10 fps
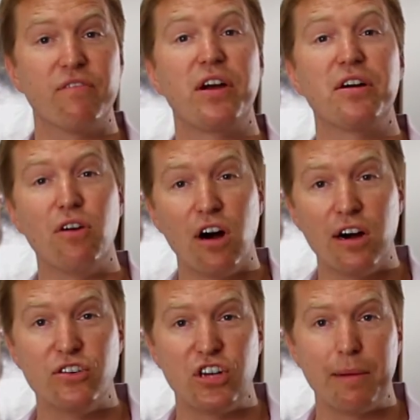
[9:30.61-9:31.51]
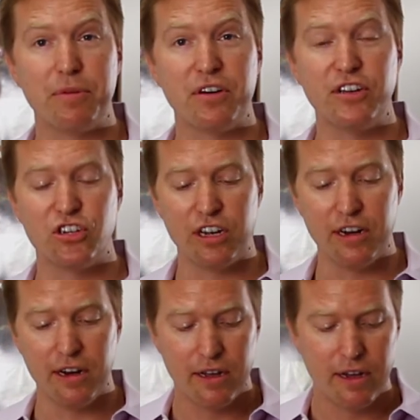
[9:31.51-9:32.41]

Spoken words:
very large appellation,